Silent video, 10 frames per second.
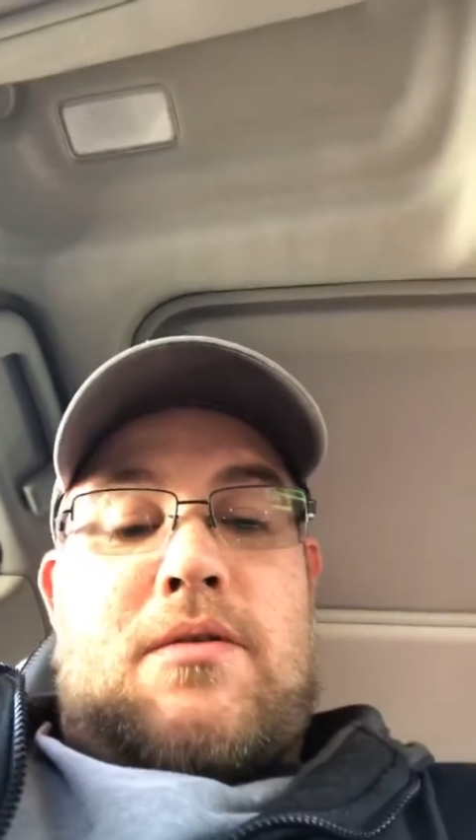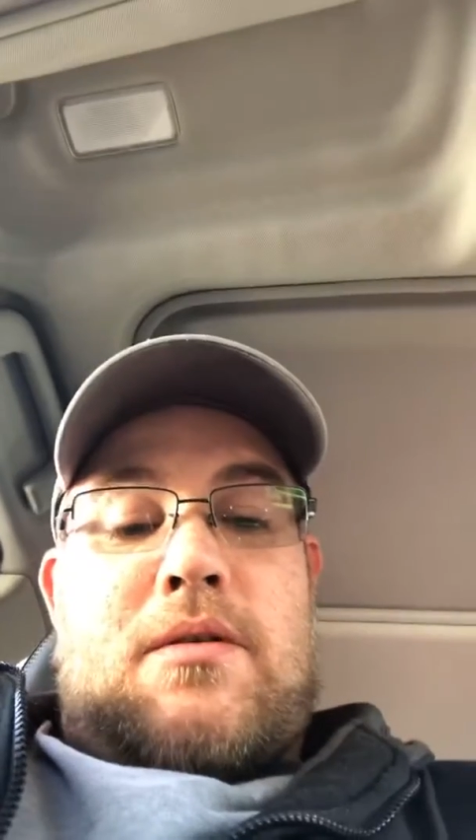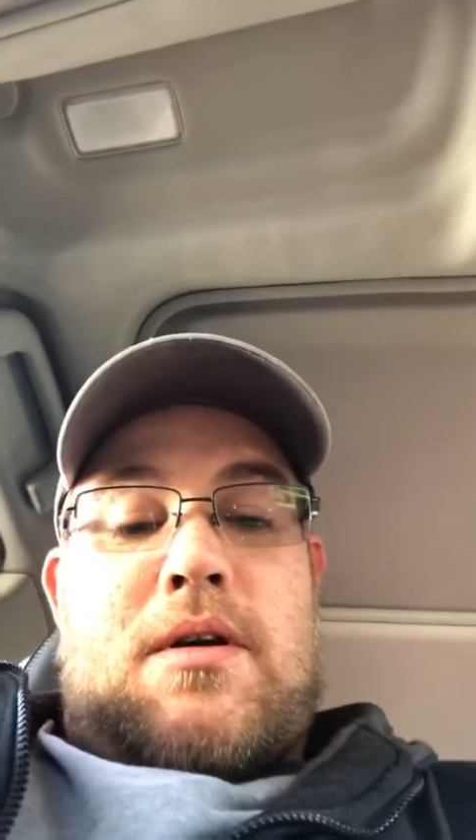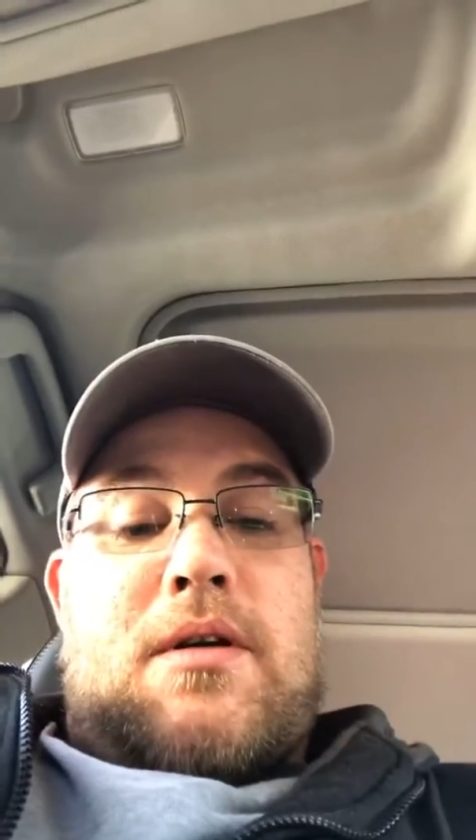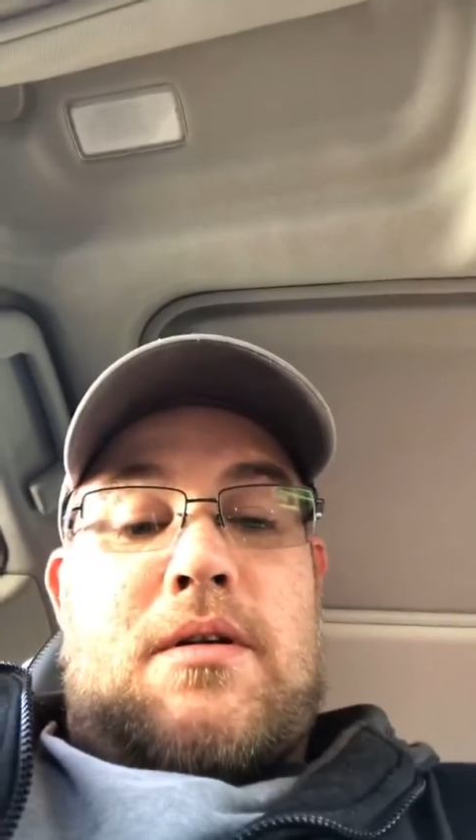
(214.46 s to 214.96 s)

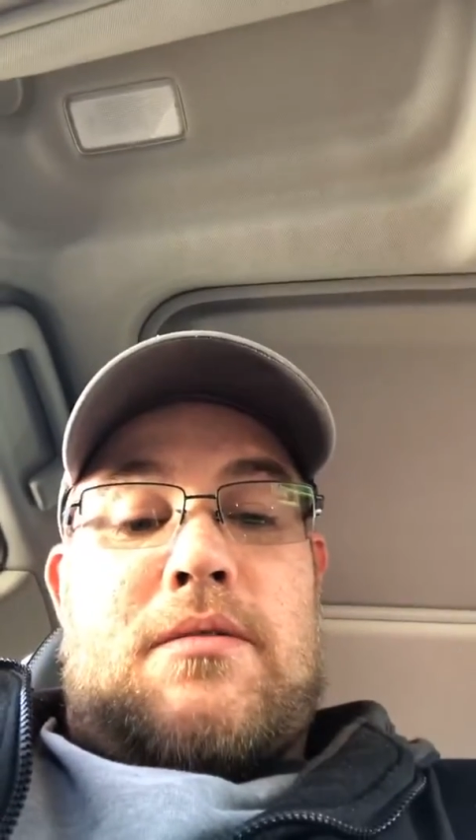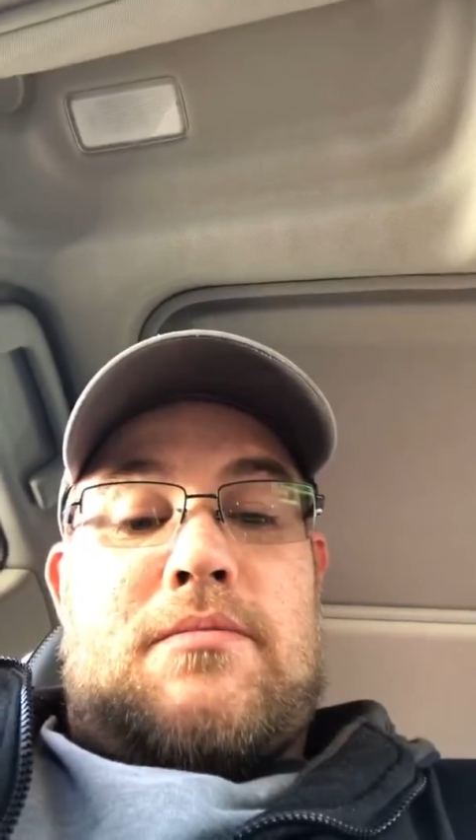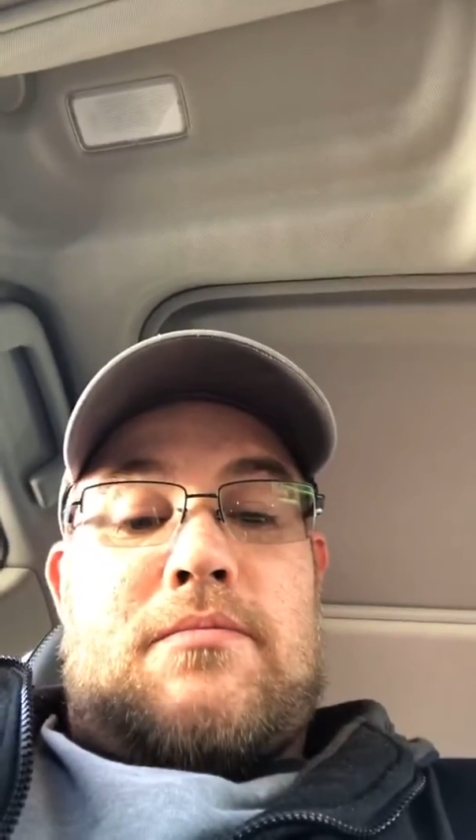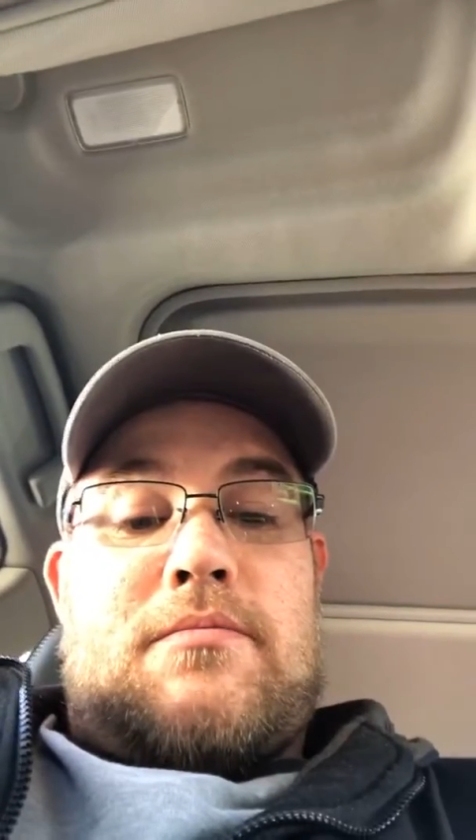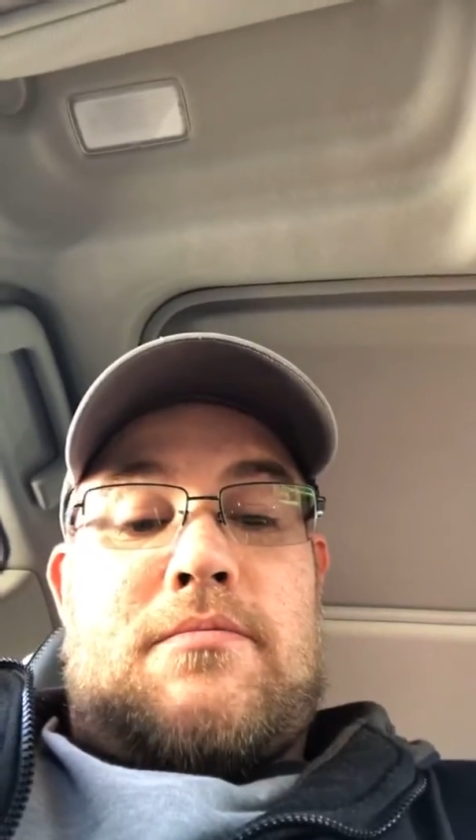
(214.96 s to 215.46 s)

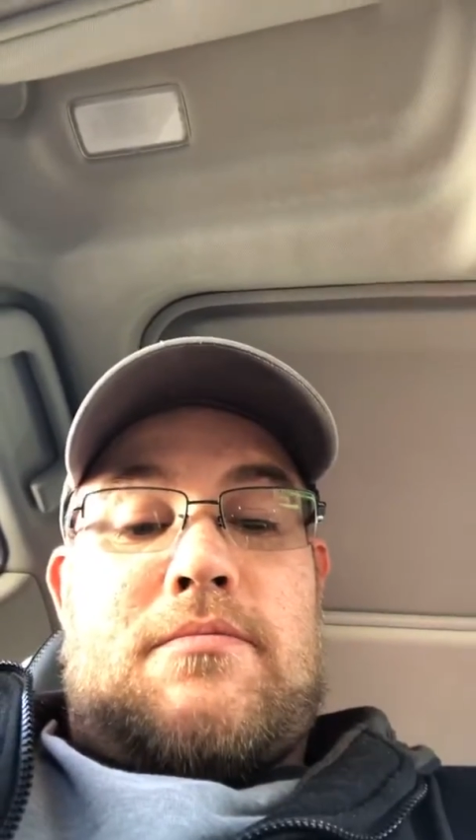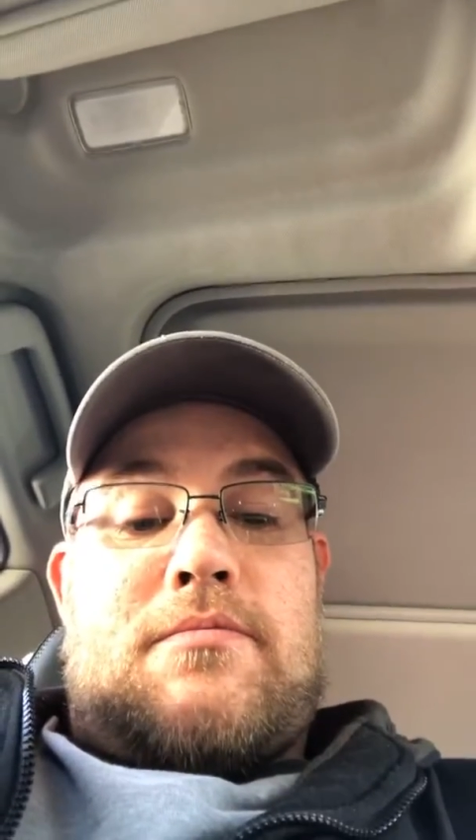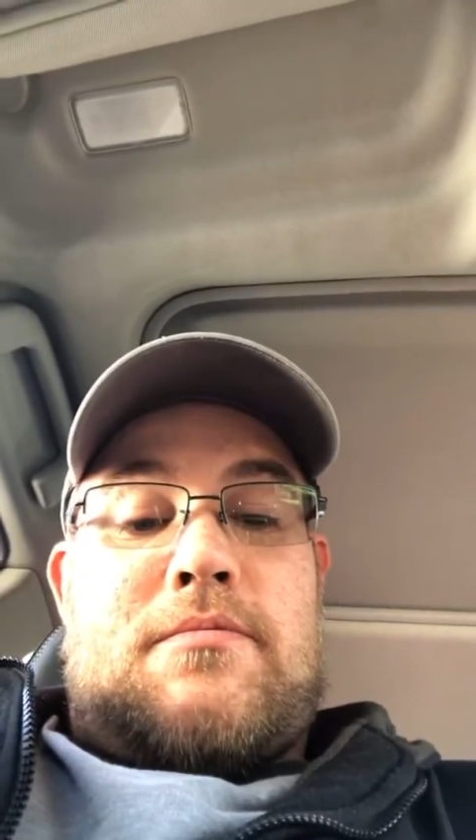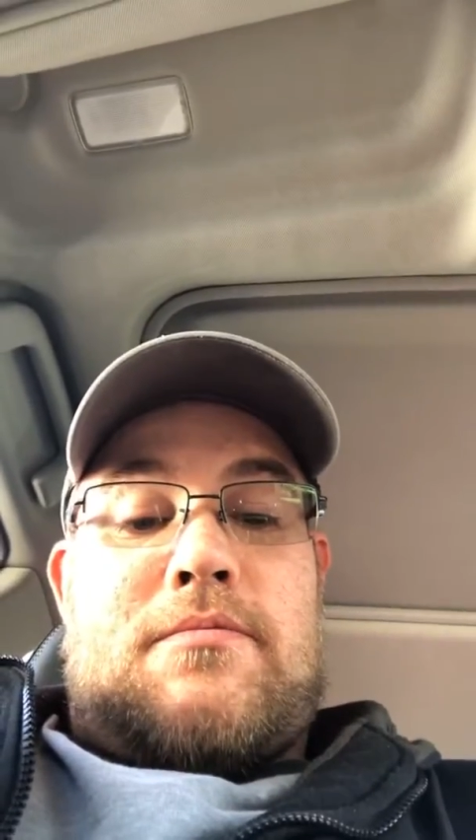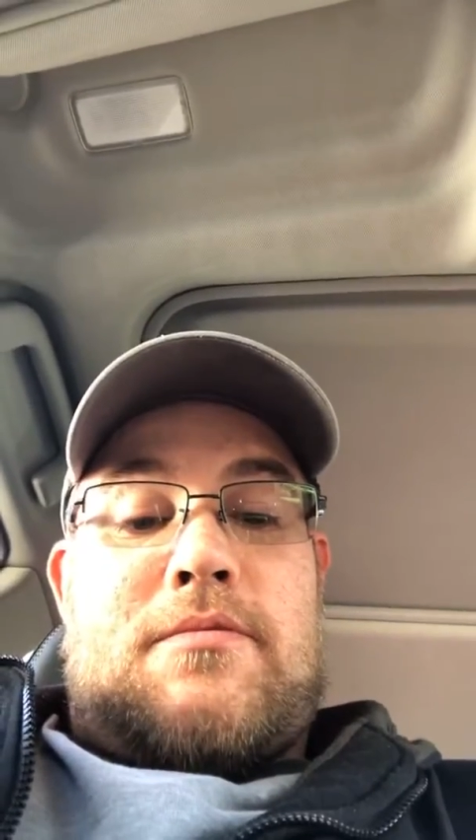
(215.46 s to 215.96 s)
returned
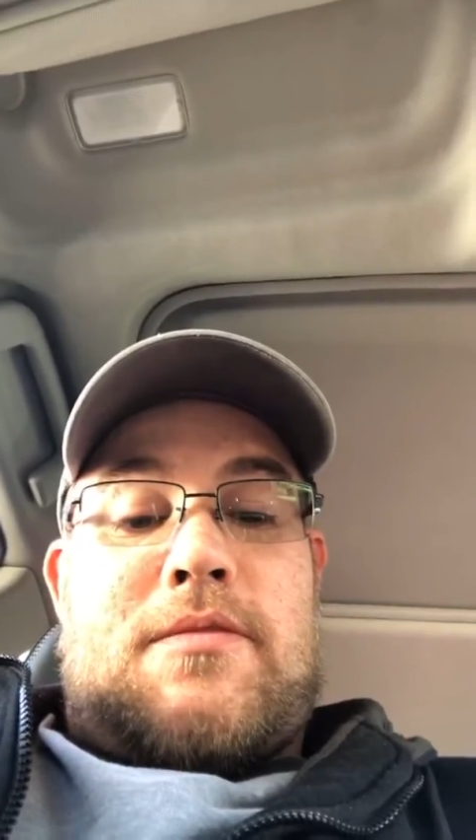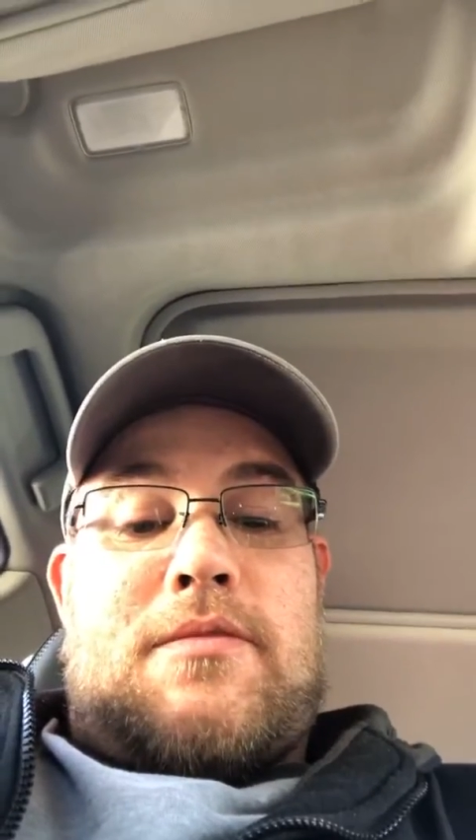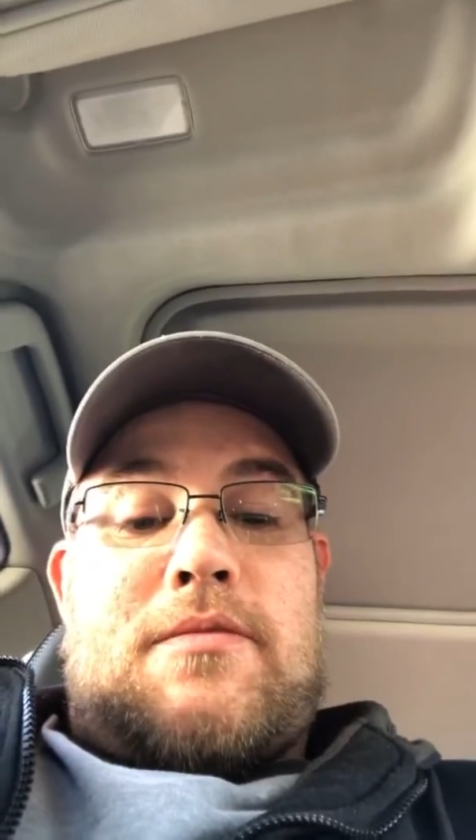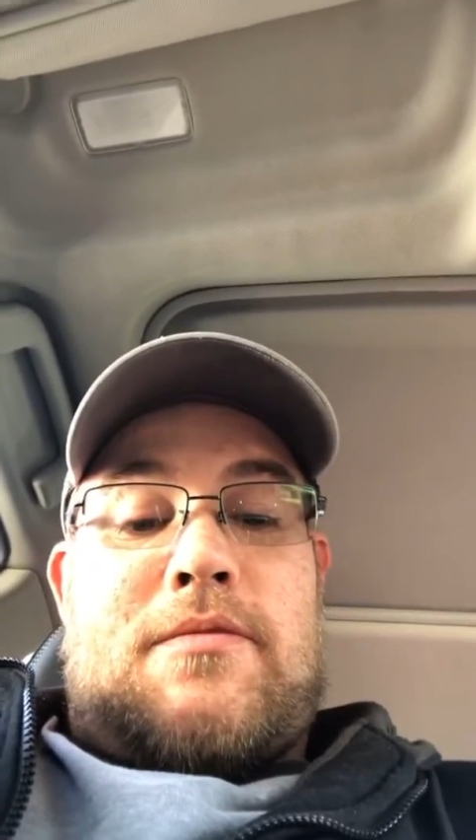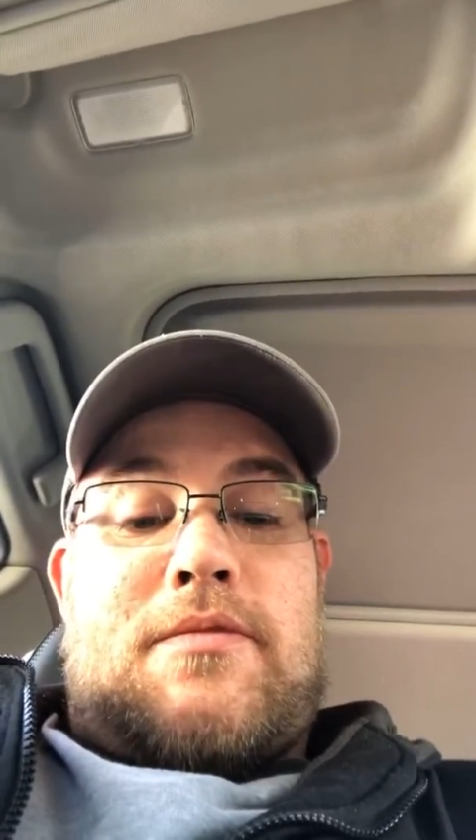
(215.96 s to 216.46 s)
half your bond.